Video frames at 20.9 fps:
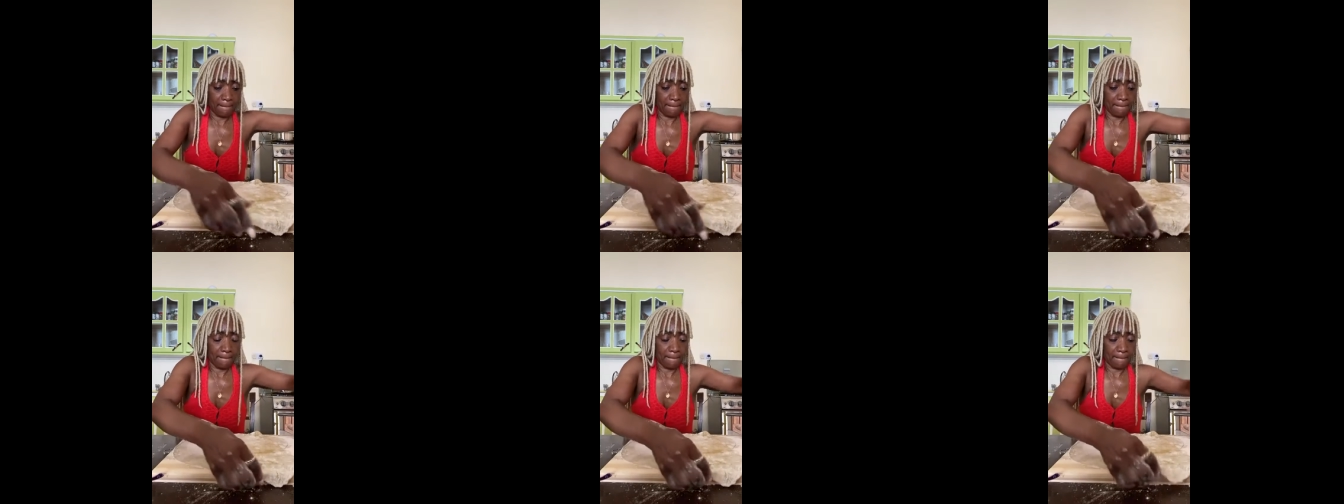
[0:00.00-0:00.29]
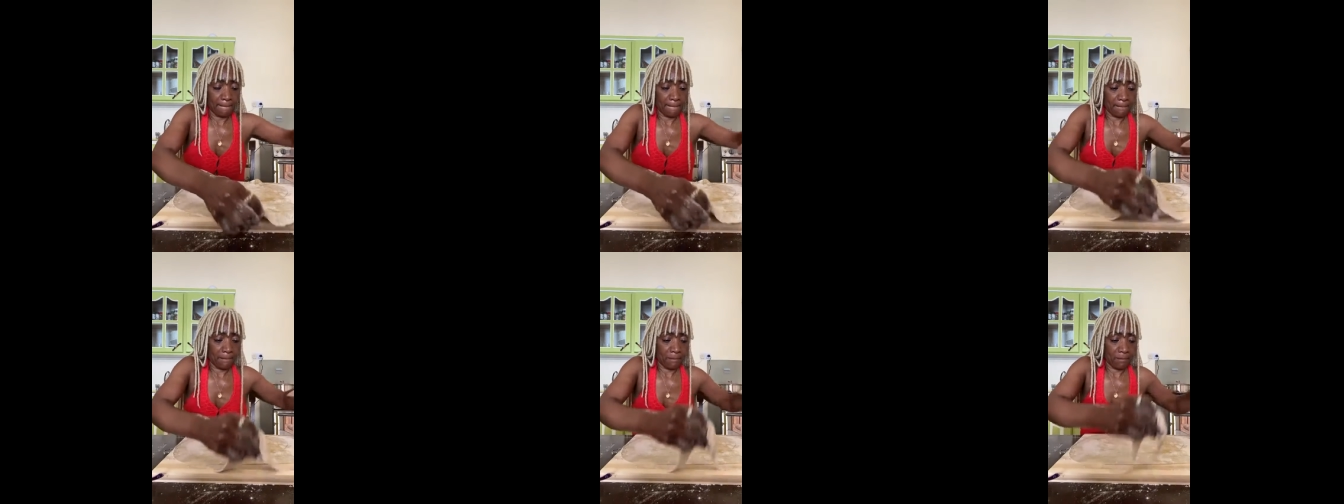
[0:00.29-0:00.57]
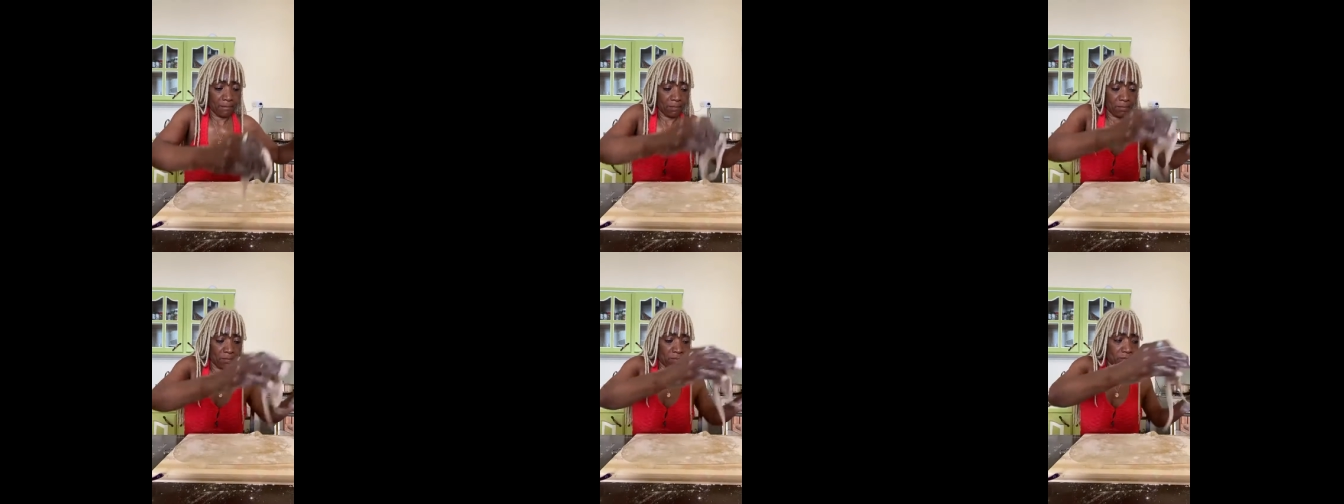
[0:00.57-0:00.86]
You
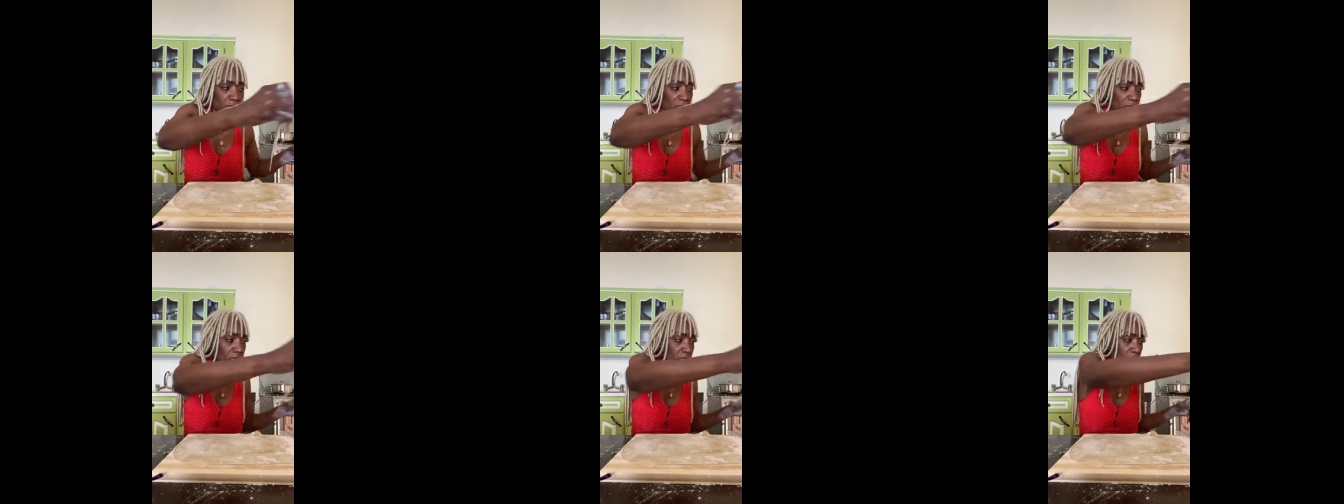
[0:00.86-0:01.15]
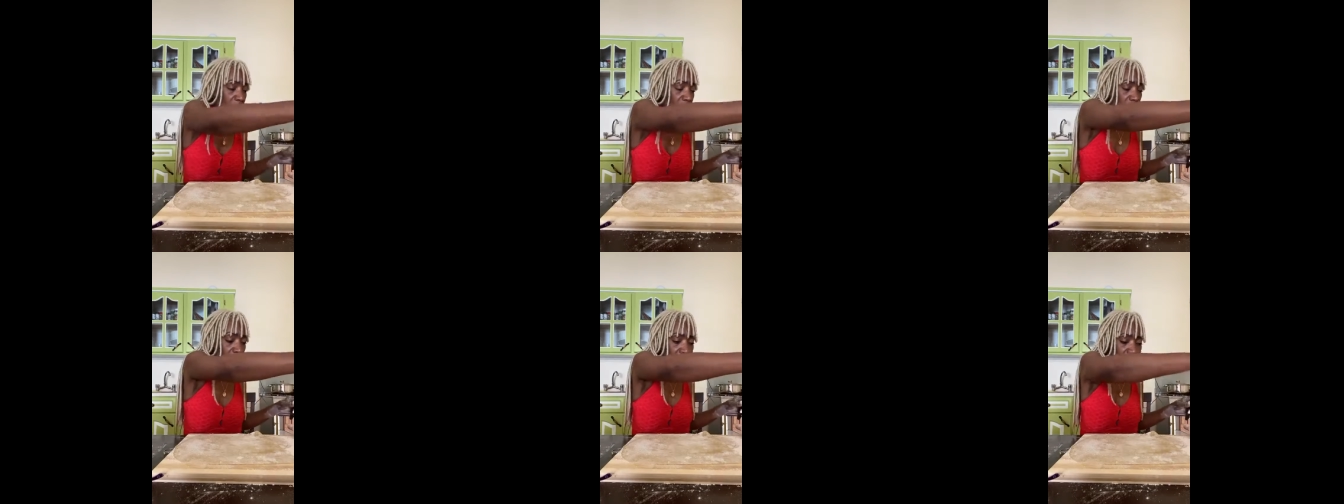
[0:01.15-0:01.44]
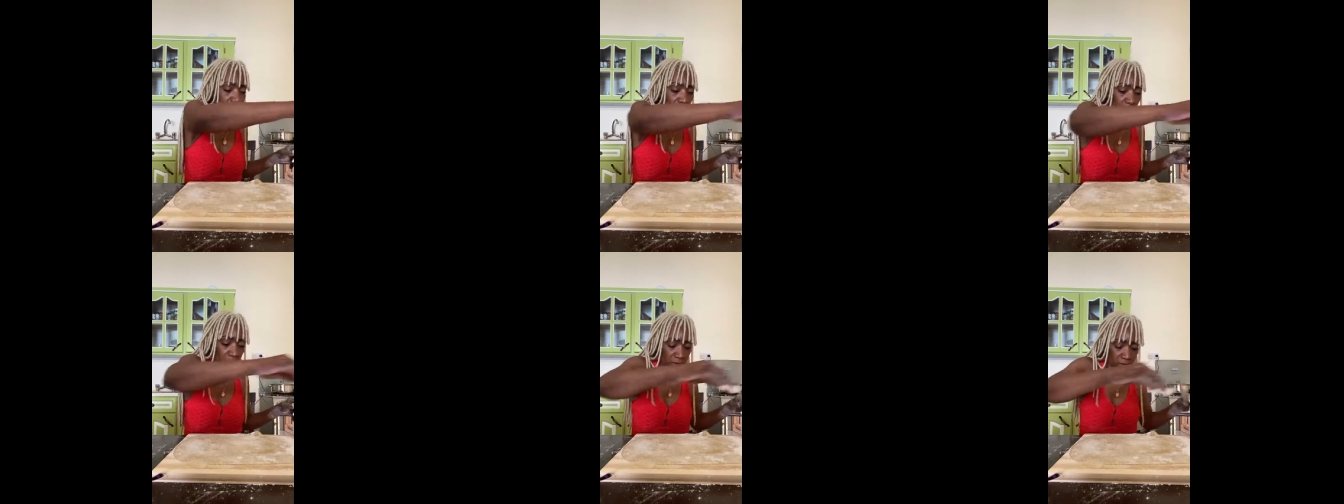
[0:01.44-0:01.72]
know,
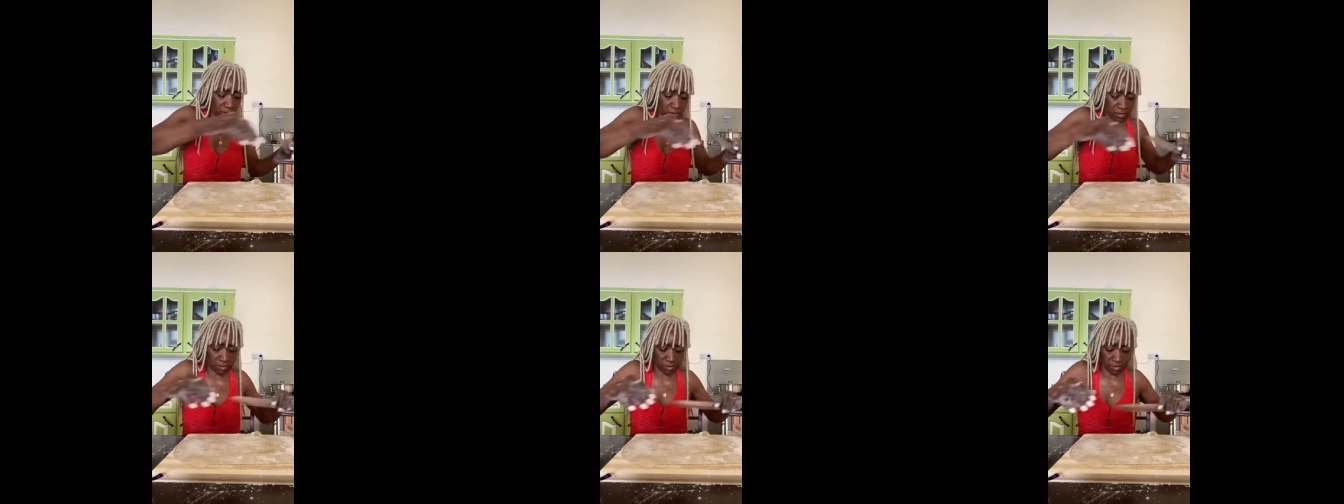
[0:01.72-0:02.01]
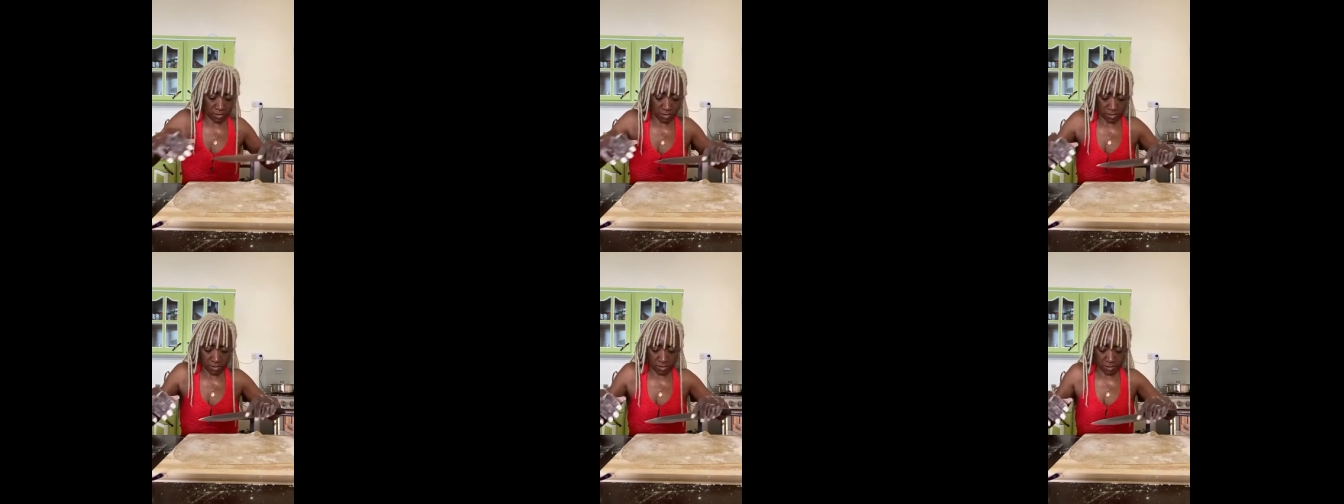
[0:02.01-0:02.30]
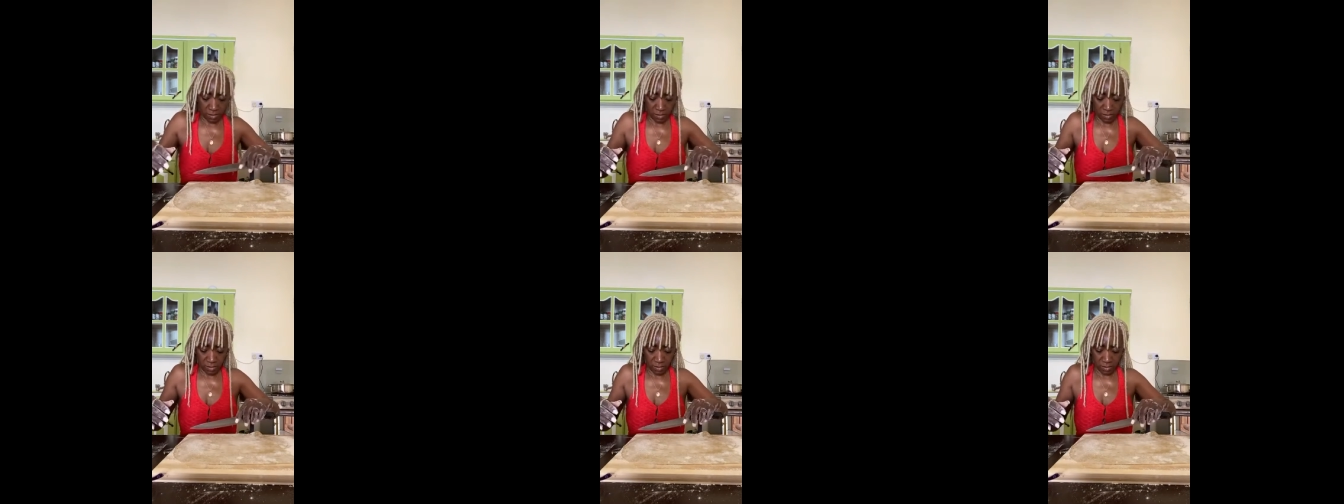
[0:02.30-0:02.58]
my
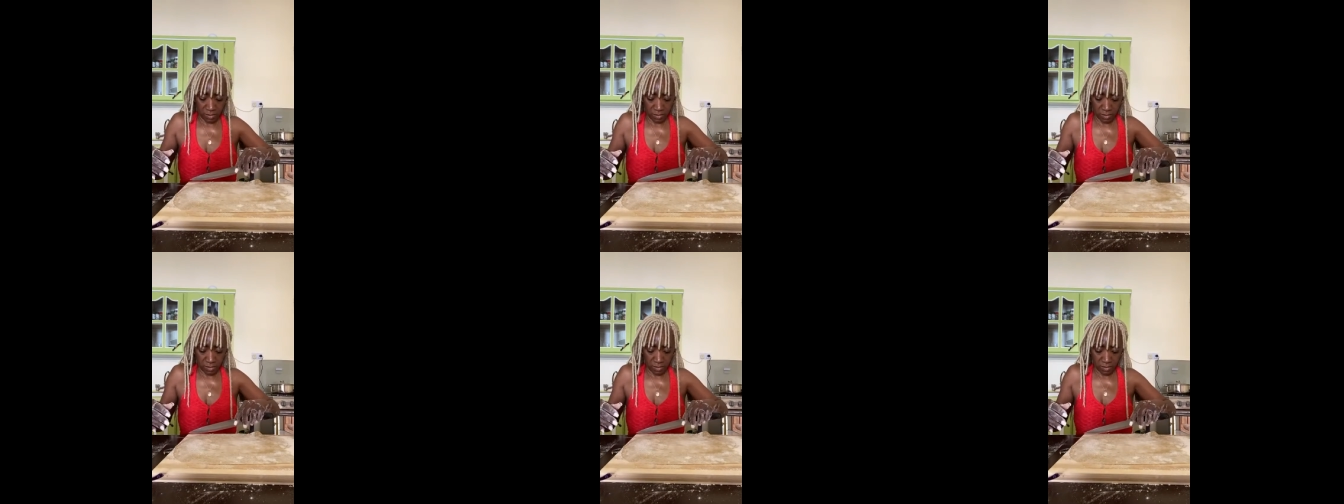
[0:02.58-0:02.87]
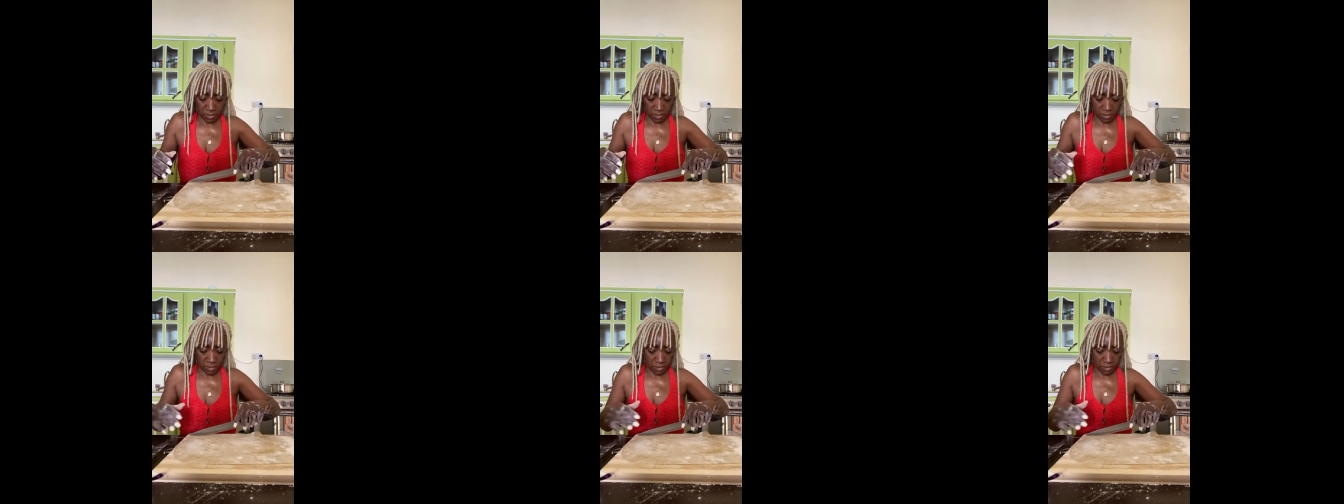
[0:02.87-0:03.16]
creativity's not